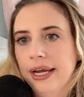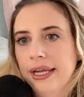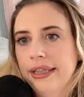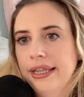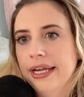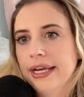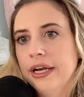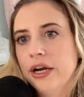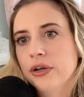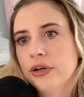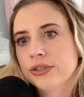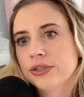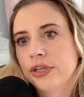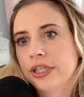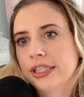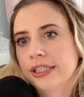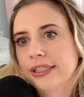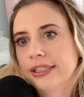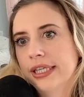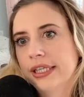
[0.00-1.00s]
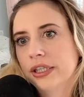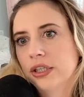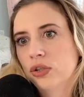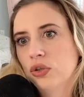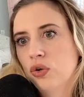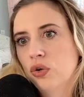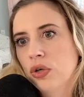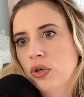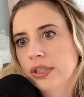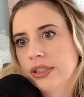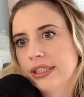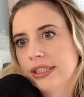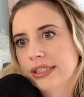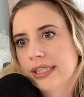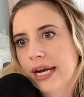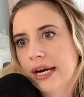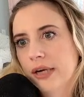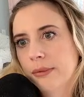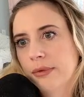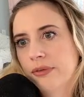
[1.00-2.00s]
Then he goes on to say the court's
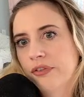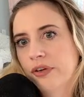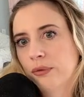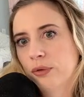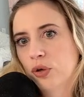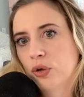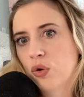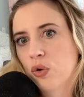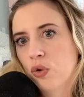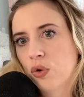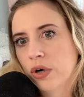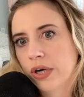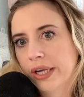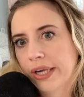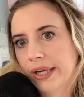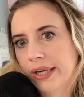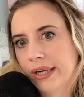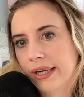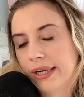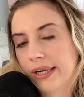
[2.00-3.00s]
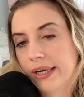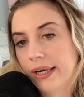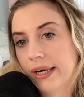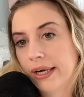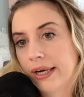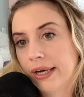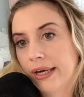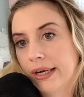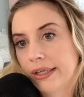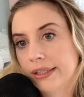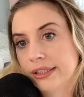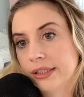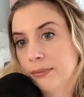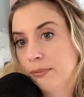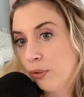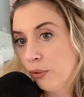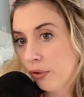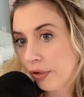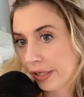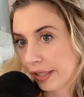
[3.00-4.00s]
desire to prevent recording is
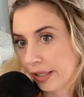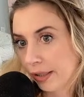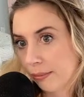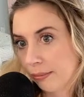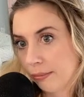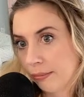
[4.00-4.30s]
important,